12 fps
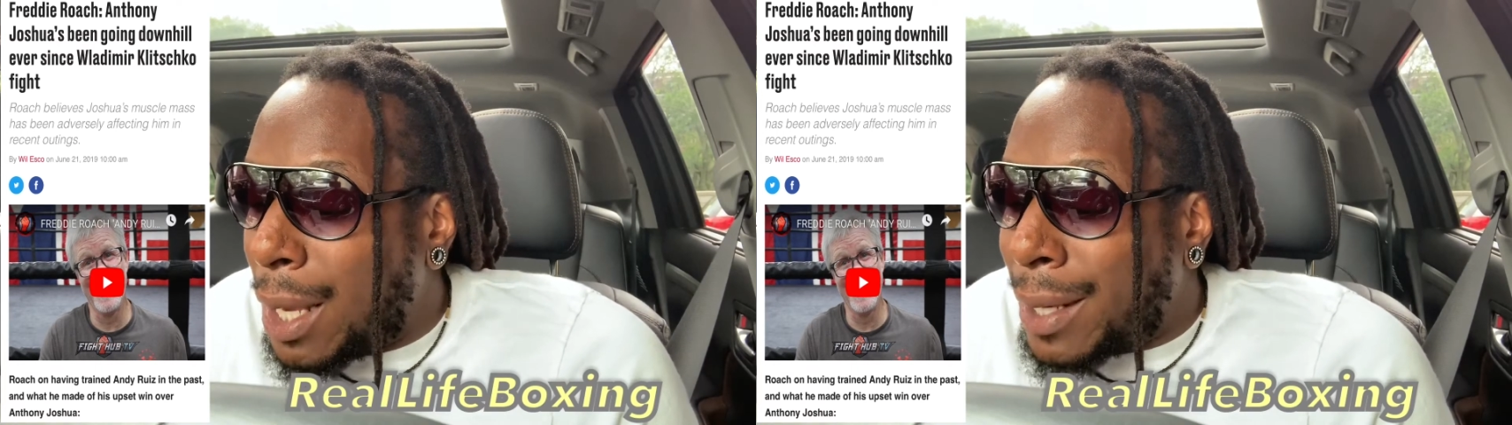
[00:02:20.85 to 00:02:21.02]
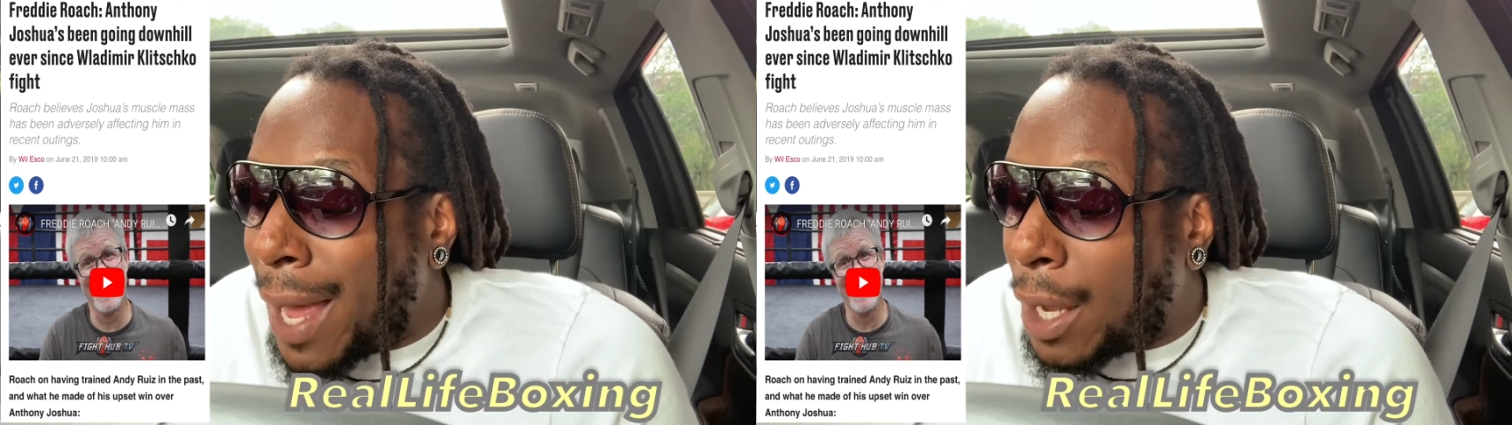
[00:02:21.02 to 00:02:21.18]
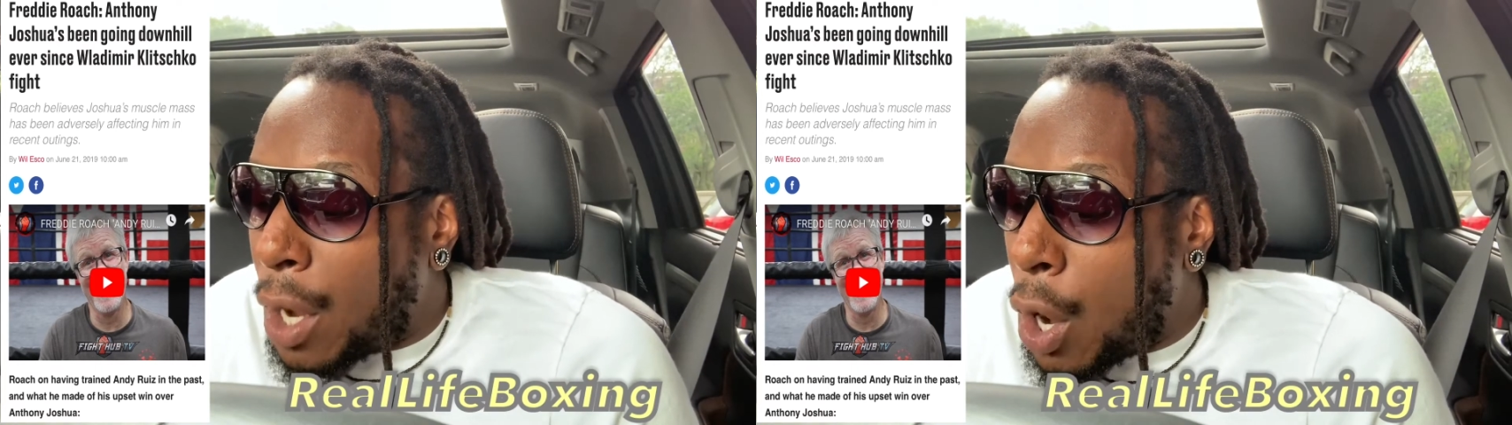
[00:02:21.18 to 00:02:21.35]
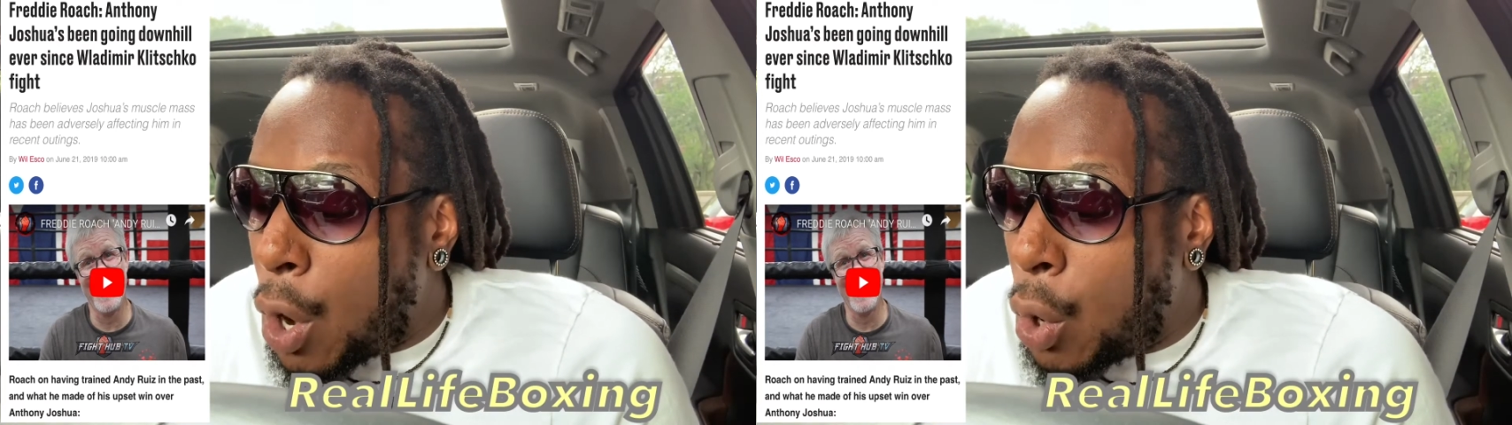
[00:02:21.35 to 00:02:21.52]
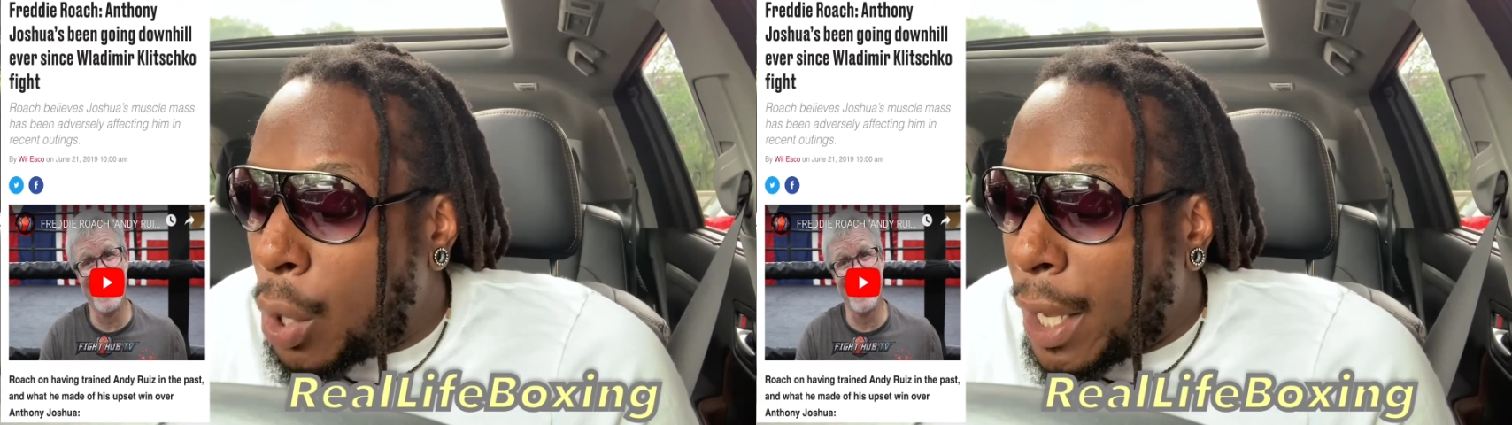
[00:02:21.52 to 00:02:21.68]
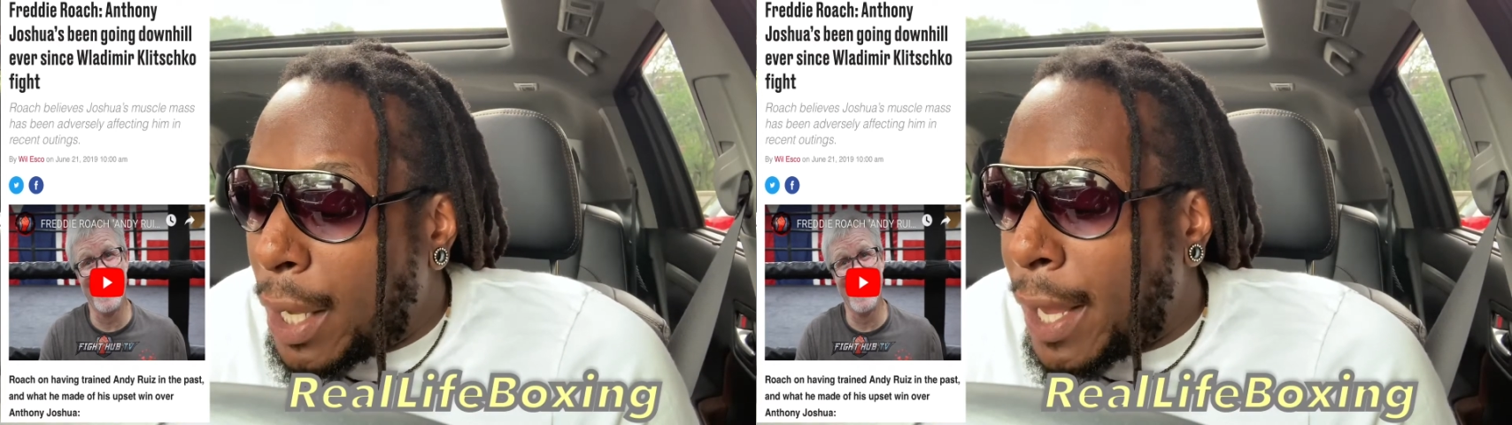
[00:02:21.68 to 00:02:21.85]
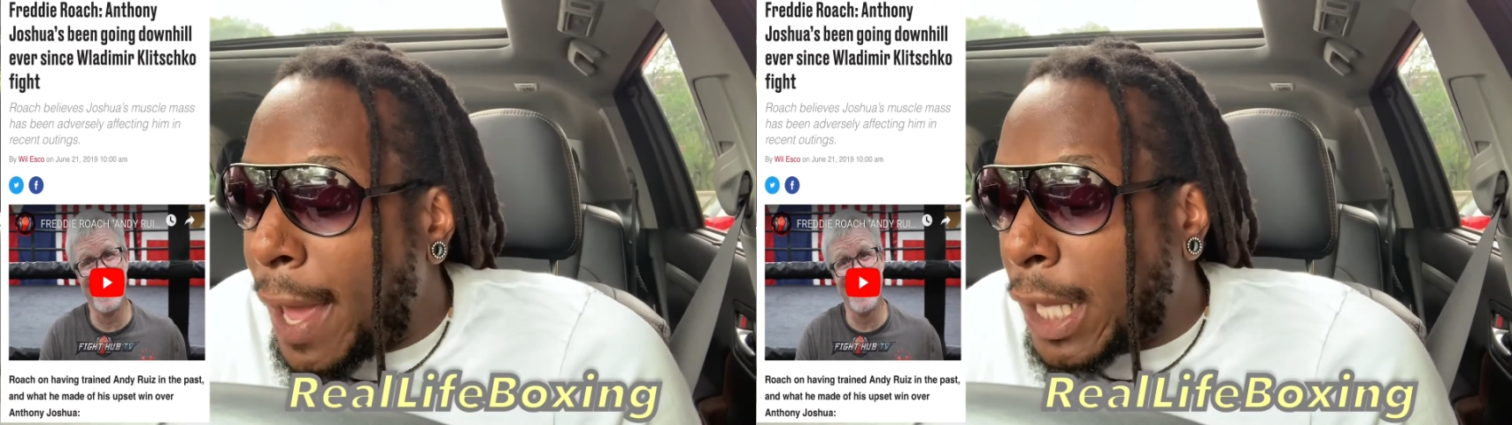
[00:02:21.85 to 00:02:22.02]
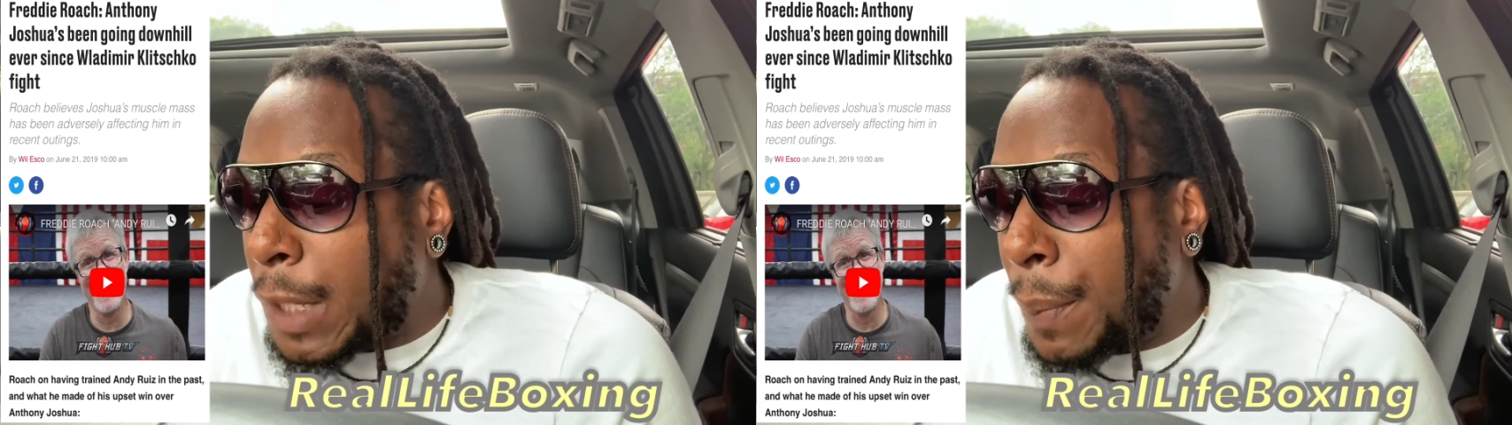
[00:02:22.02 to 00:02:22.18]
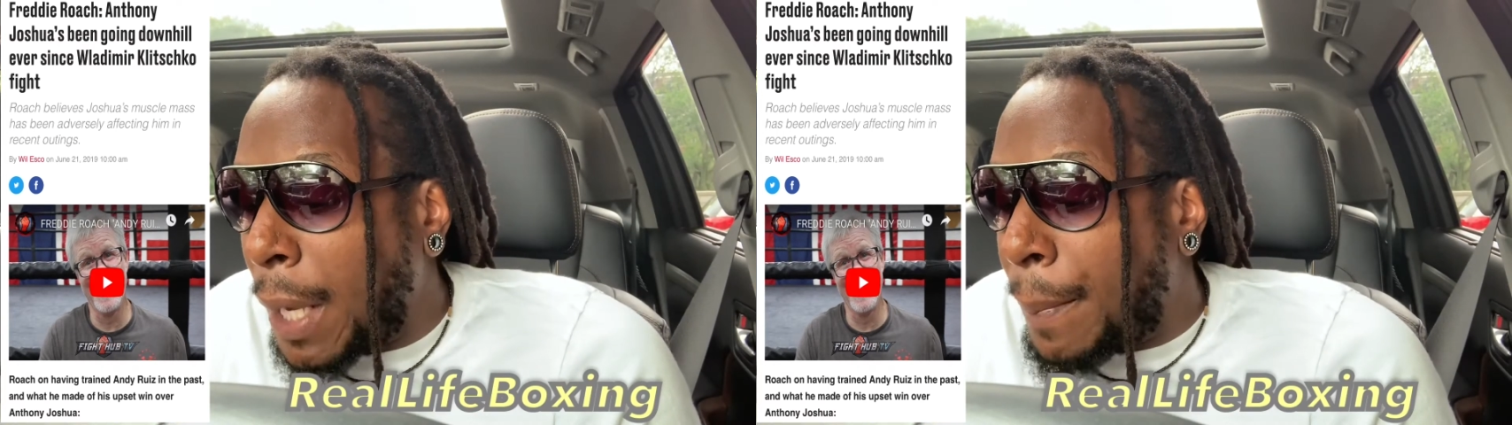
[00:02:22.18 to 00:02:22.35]
Like, oh, he
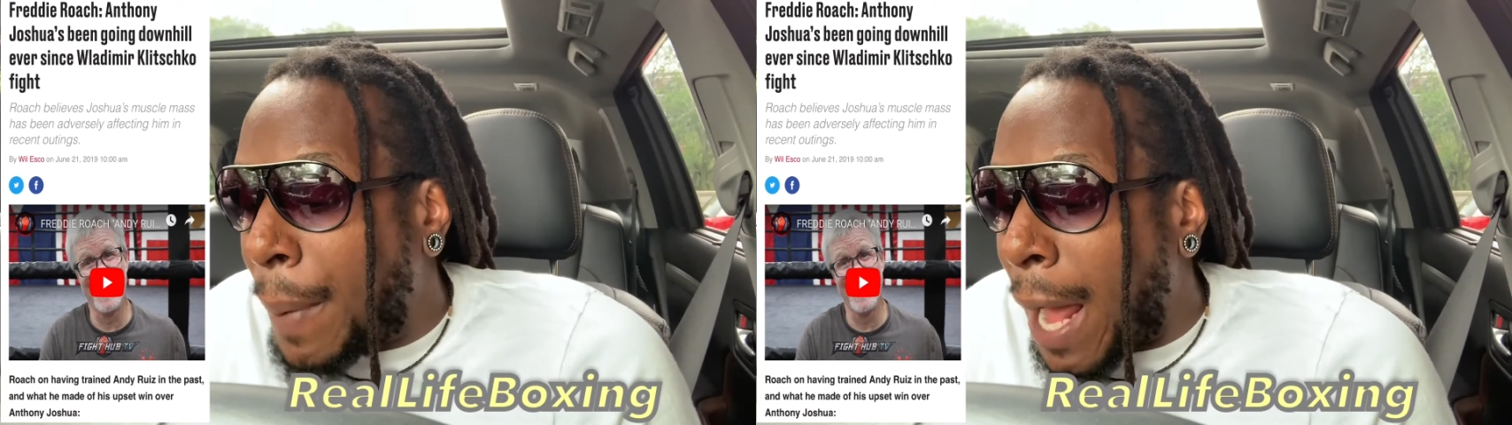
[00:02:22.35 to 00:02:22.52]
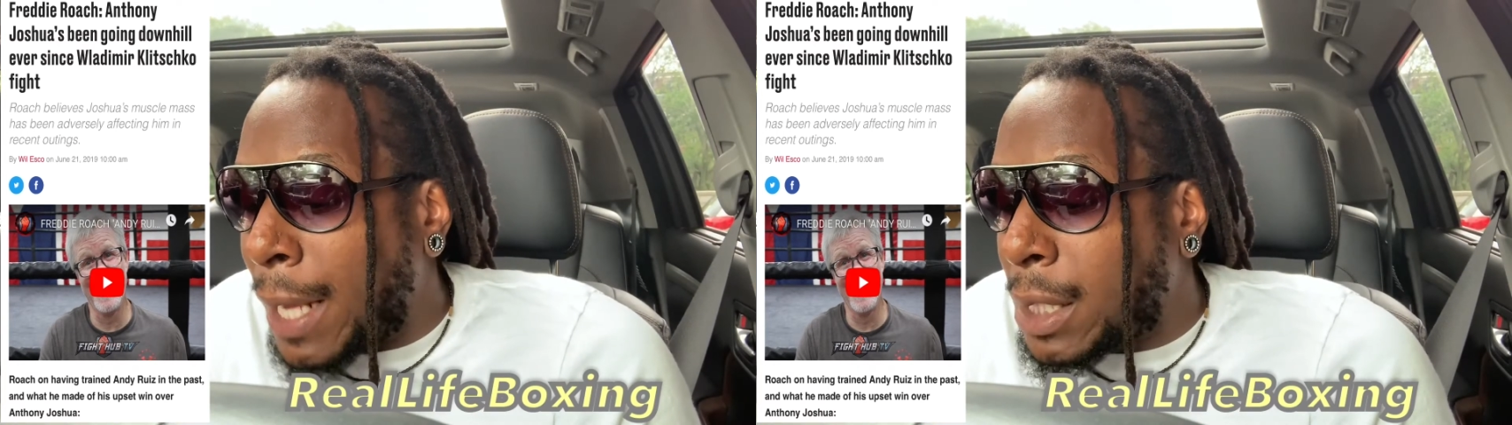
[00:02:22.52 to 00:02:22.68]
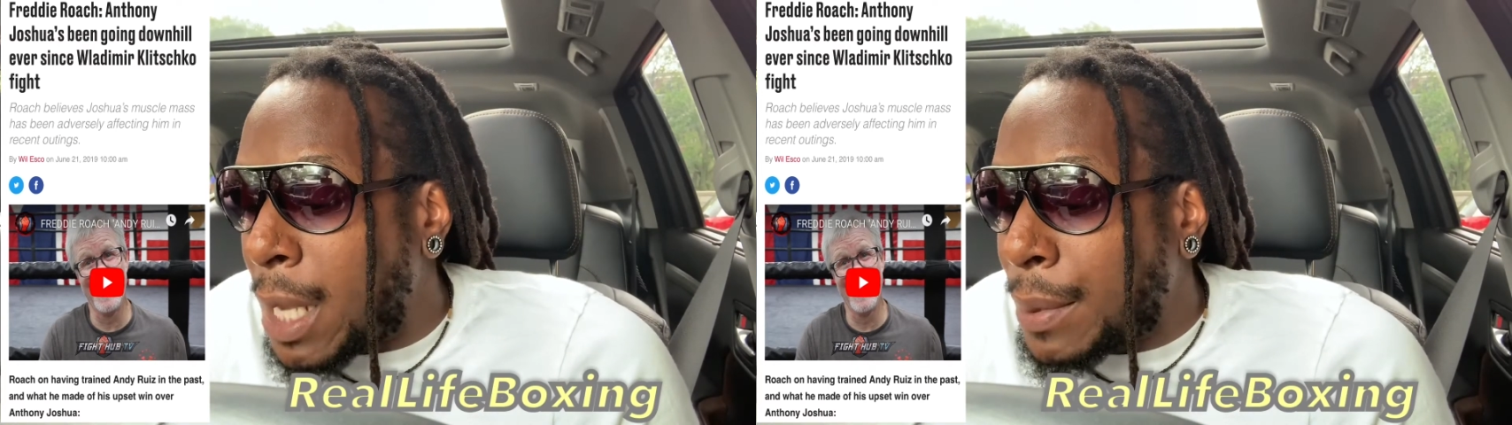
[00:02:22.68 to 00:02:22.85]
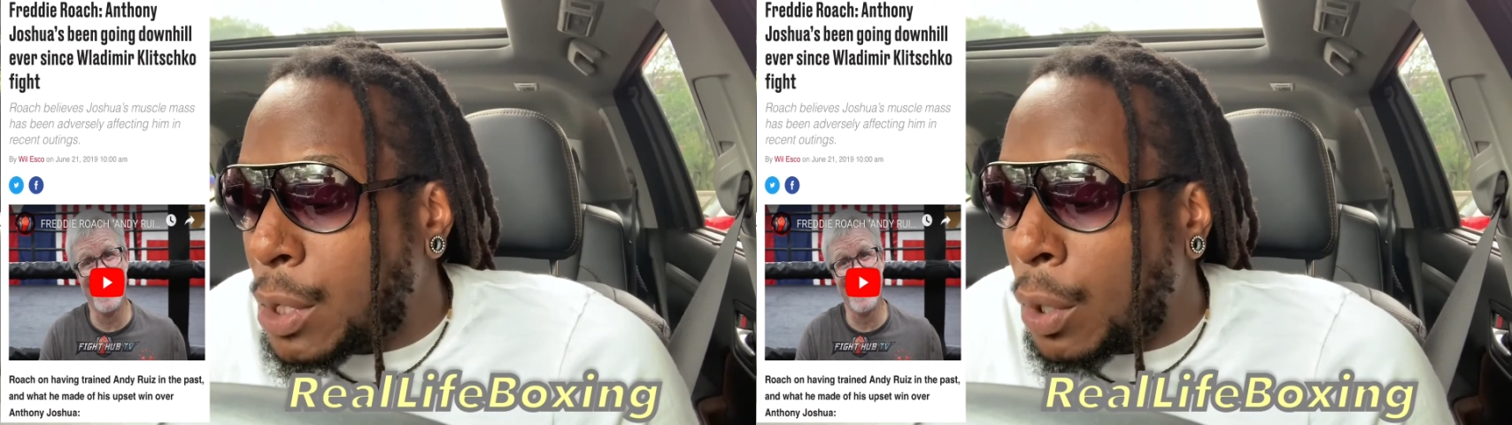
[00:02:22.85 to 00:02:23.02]
has big biceps